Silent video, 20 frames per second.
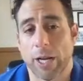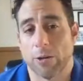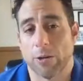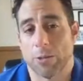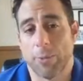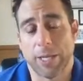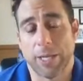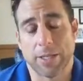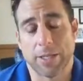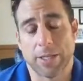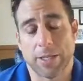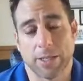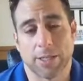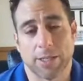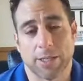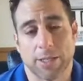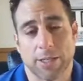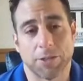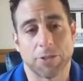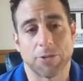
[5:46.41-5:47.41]
I was basically a
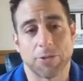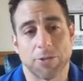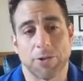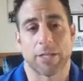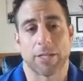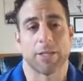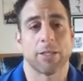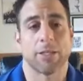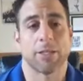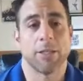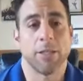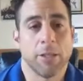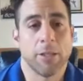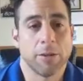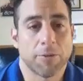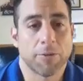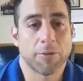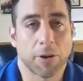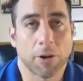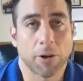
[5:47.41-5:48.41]
sales director
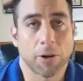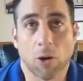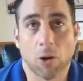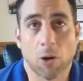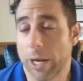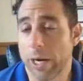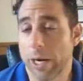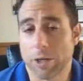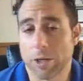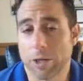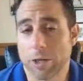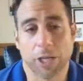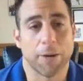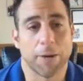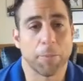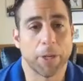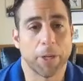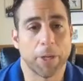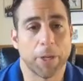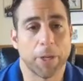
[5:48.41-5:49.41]
for a home energy
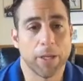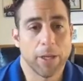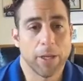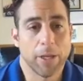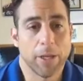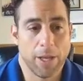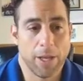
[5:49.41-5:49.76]
company.